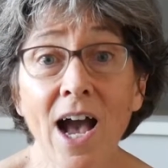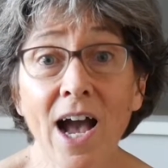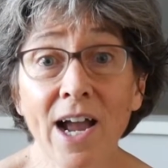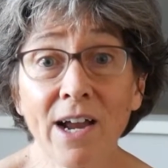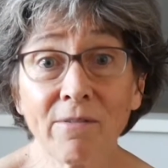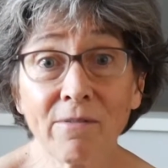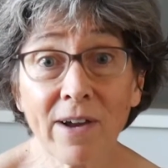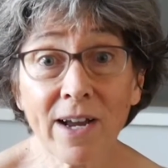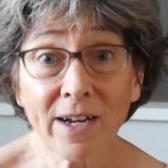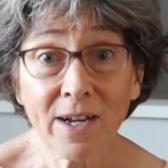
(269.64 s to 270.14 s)

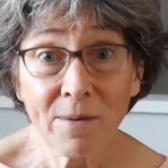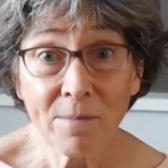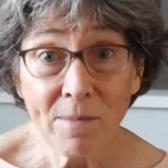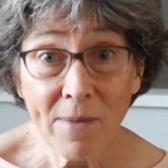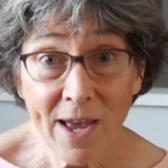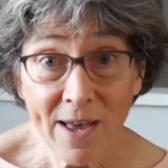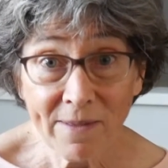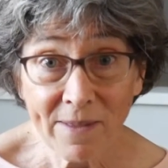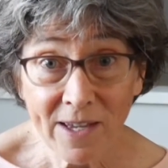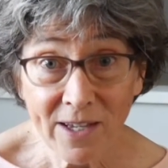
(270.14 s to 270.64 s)
I
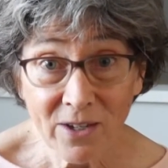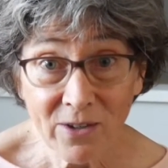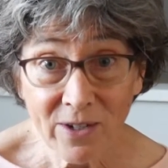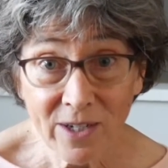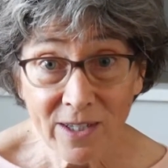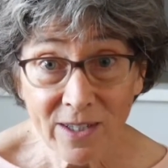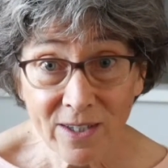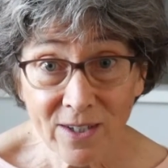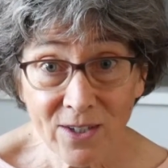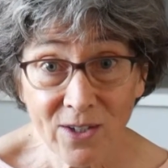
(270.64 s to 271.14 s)
recommend that you
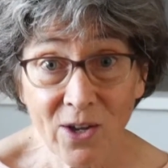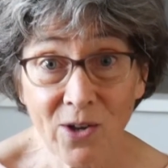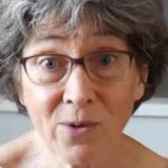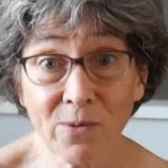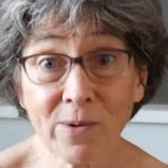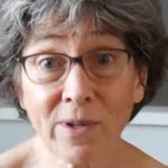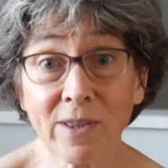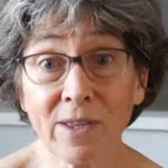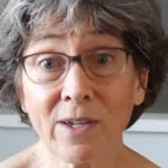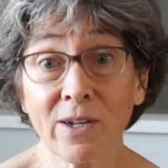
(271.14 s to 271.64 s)

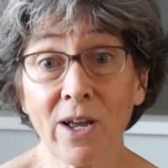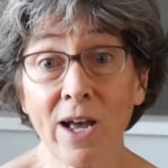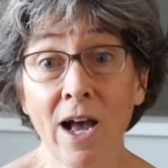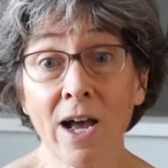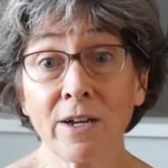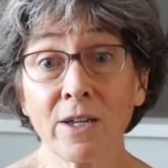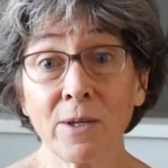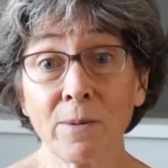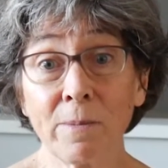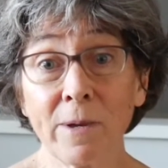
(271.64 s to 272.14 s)
consult with an
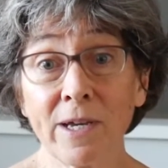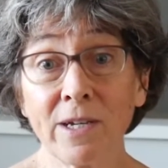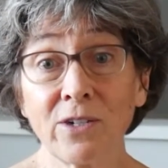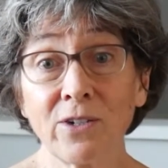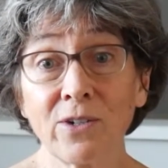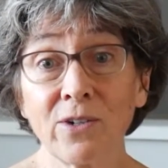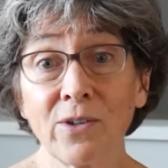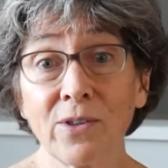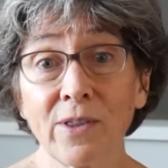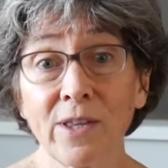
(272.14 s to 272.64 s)

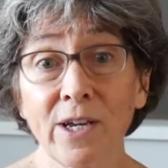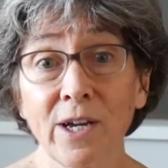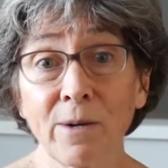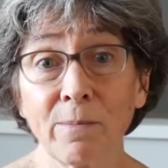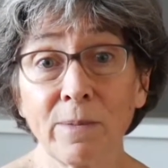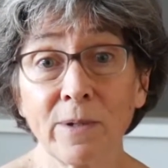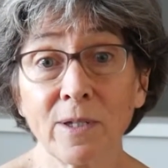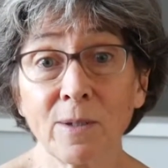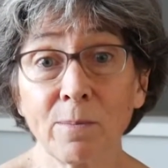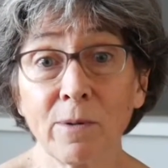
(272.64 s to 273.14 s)
occupational
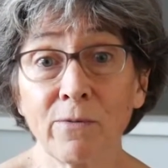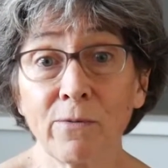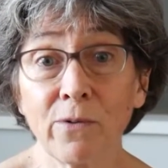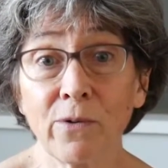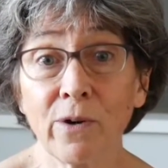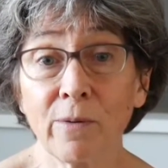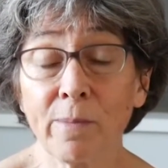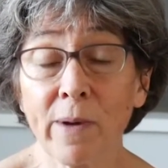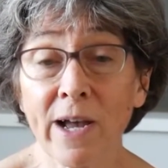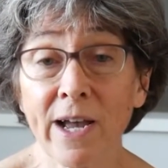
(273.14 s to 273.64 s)
therapist
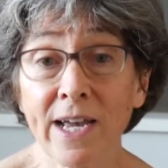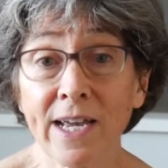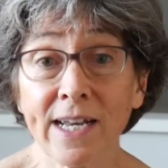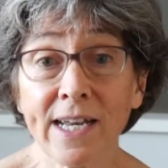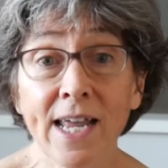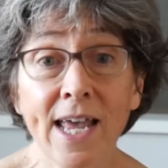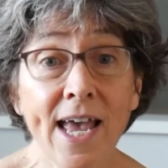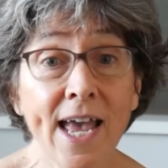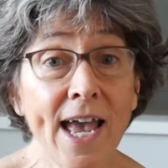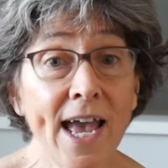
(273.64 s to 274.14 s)
before
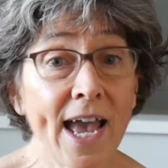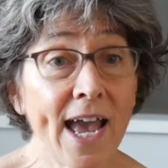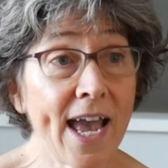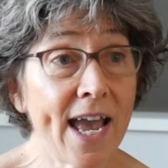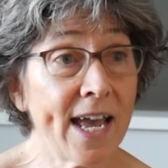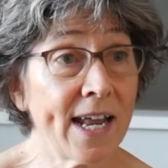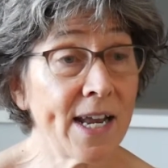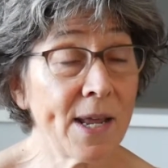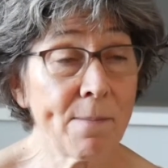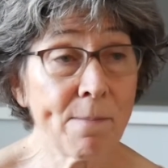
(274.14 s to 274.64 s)
buying
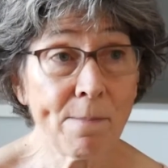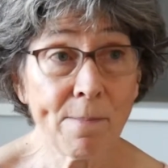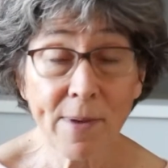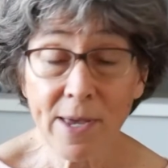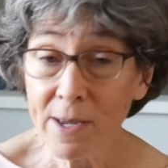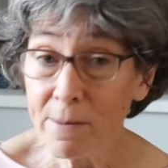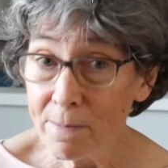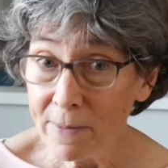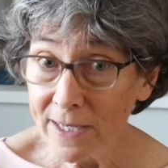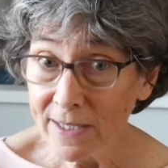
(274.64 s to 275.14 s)
any
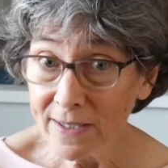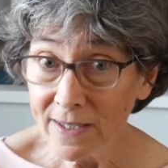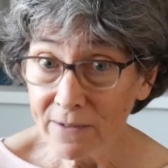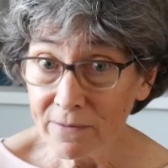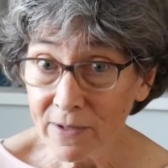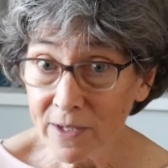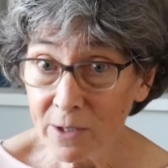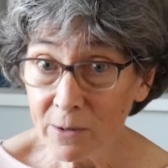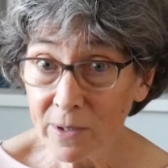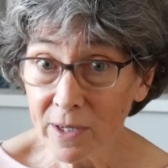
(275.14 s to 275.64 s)
big piece
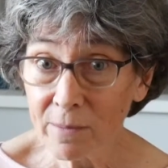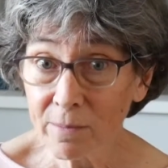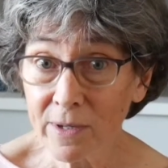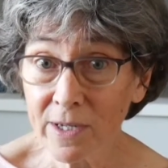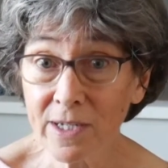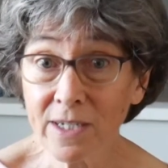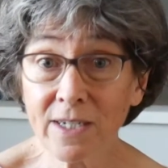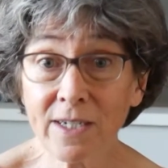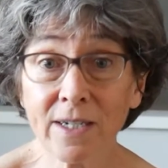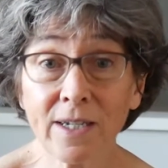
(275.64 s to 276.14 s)
of
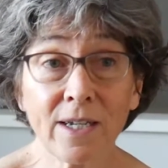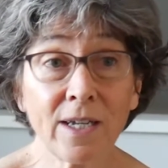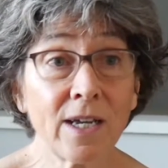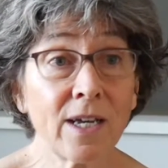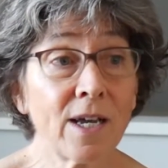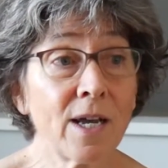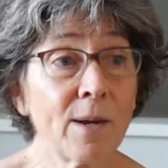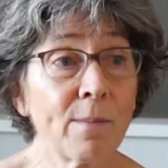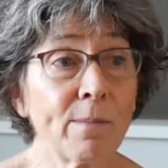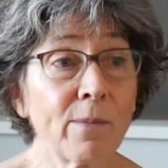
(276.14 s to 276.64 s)
equipment,
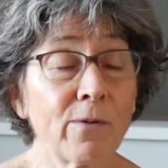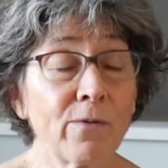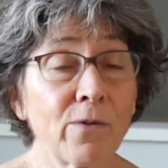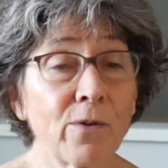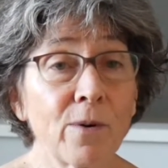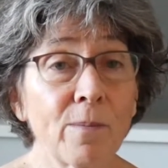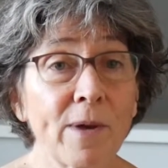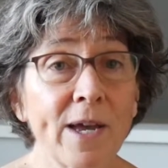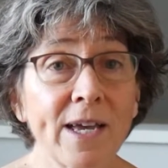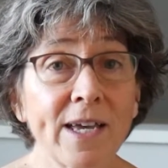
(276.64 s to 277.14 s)

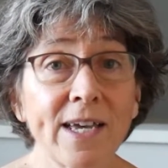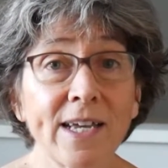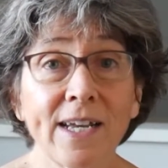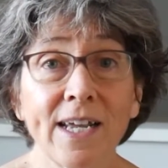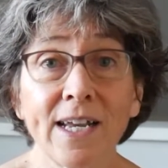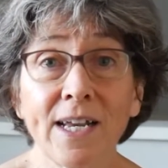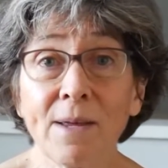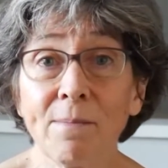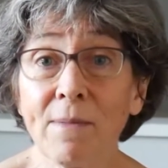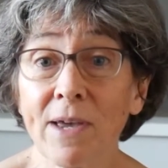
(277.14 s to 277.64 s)
before making
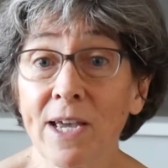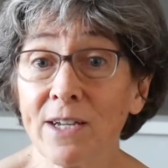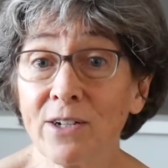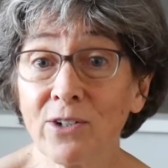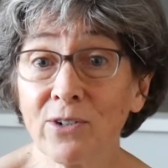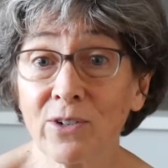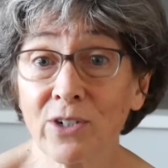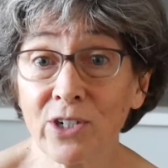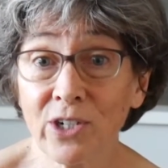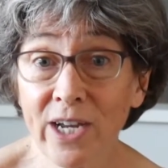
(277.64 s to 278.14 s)
any
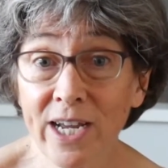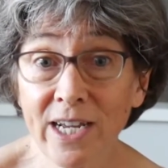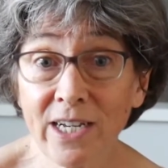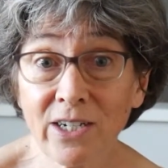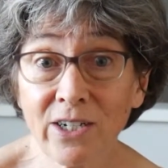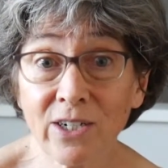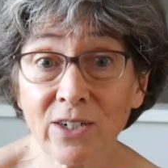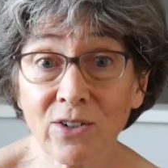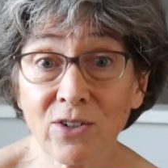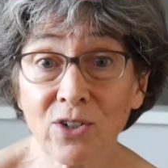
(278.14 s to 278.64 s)
major
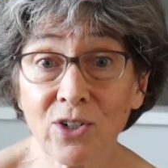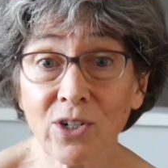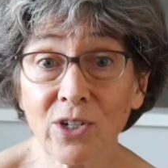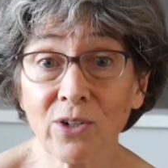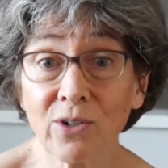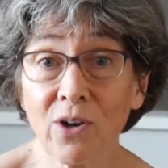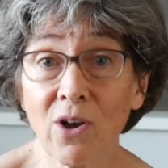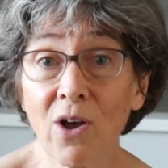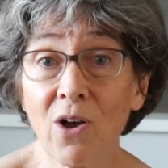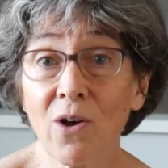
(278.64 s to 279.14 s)
changes to
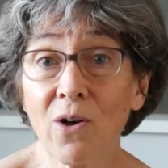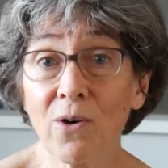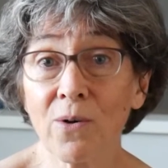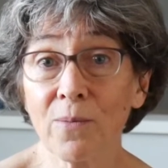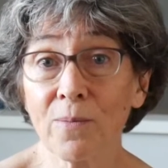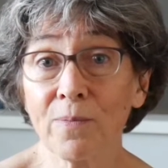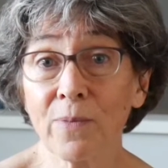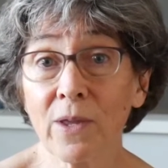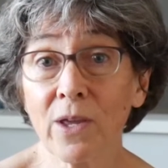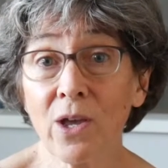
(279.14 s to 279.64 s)
your
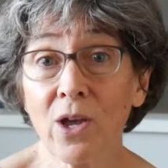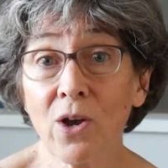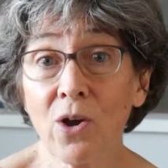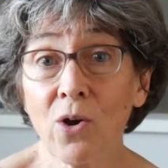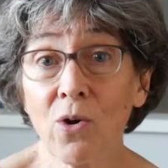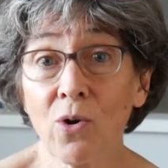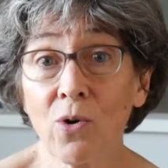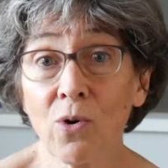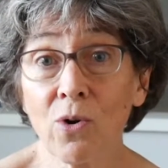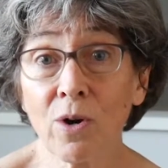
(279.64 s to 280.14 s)
home,
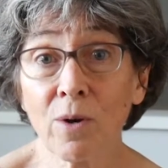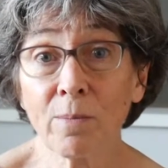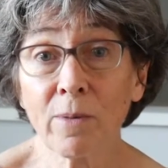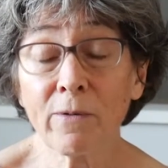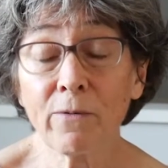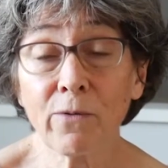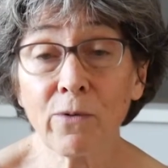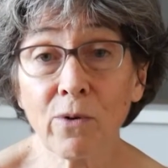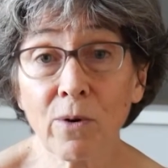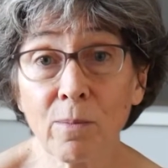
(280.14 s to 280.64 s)
or
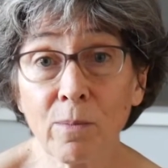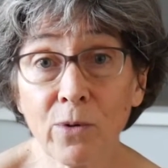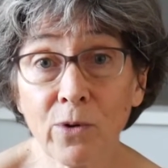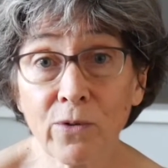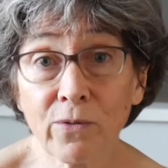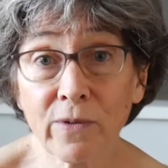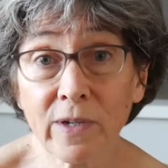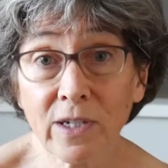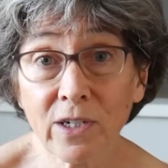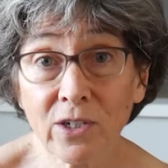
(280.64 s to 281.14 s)
before
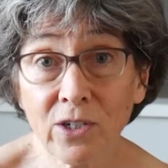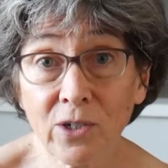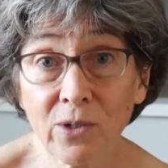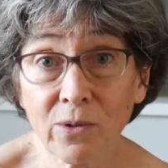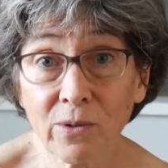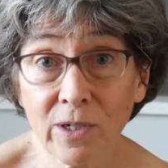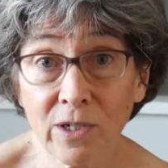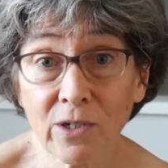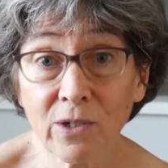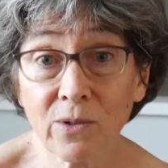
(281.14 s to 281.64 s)
moving
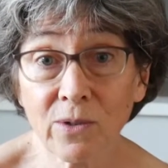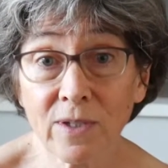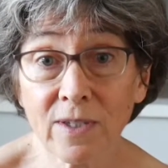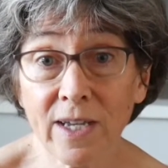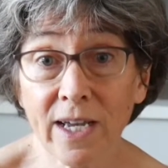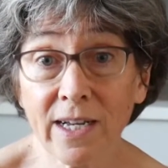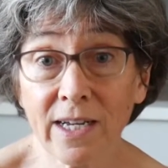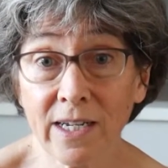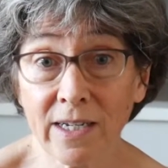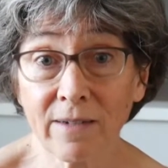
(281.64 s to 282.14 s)
to a new
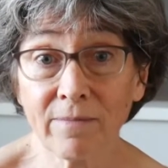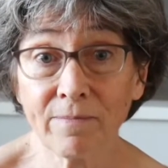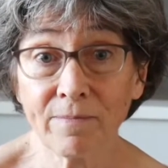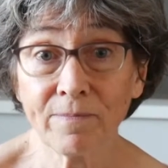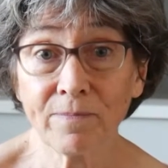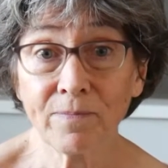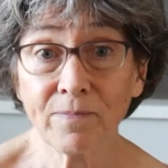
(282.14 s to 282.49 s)
setting.